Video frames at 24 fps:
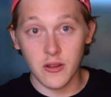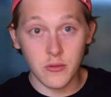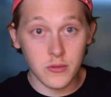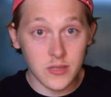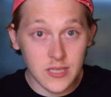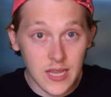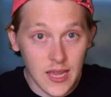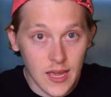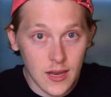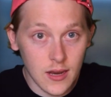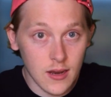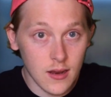he
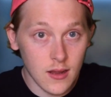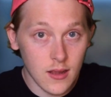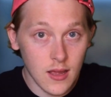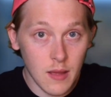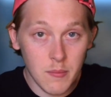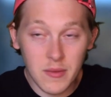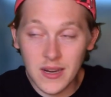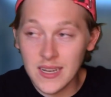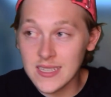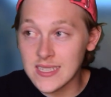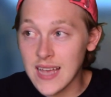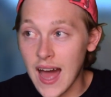was in.
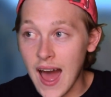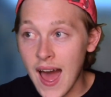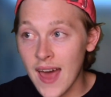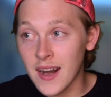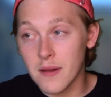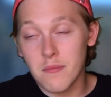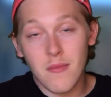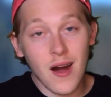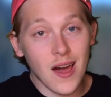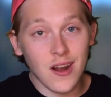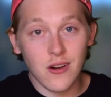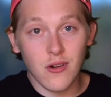I mean, he's
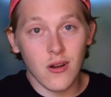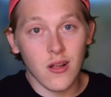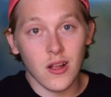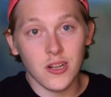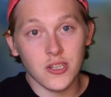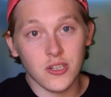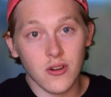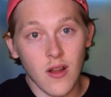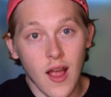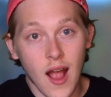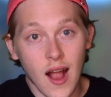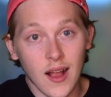on a
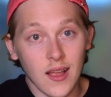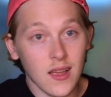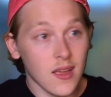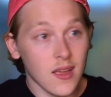monorail track.